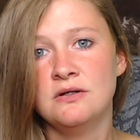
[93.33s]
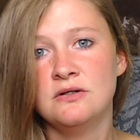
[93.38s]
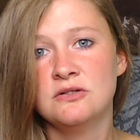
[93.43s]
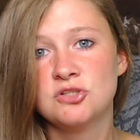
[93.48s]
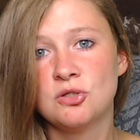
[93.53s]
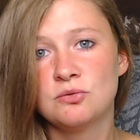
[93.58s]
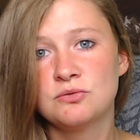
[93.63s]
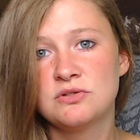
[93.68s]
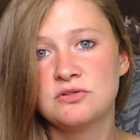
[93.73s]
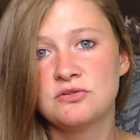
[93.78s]

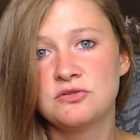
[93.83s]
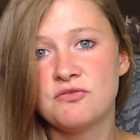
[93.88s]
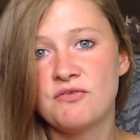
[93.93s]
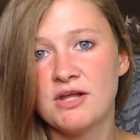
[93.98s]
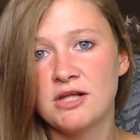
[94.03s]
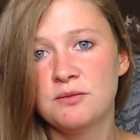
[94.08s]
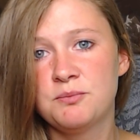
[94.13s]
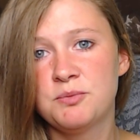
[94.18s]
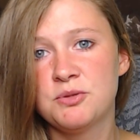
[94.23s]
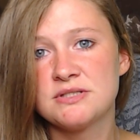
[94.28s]
So
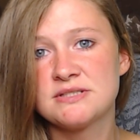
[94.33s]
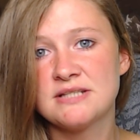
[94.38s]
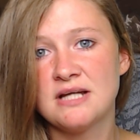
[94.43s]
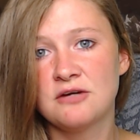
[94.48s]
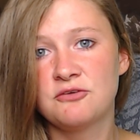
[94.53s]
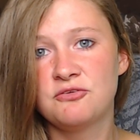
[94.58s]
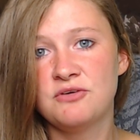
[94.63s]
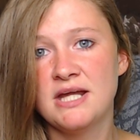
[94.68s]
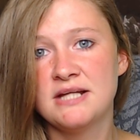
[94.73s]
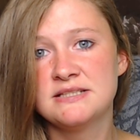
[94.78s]
developers
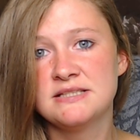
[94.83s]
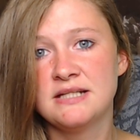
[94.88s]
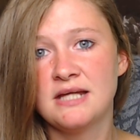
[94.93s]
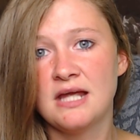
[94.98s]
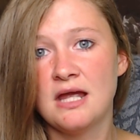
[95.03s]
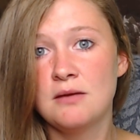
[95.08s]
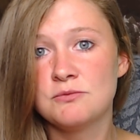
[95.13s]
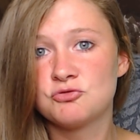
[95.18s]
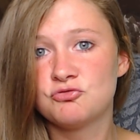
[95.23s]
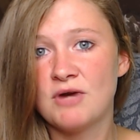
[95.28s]
that are creating
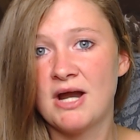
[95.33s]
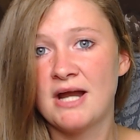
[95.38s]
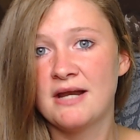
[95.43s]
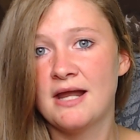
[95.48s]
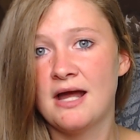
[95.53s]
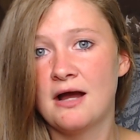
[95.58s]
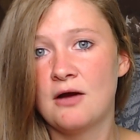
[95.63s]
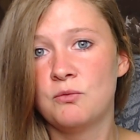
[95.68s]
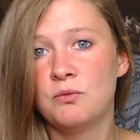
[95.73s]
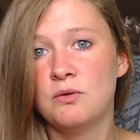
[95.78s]
games right
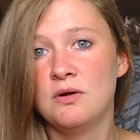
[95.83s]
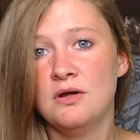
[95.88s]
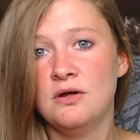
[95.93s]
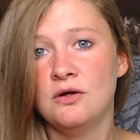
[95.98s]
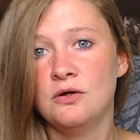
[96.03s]
now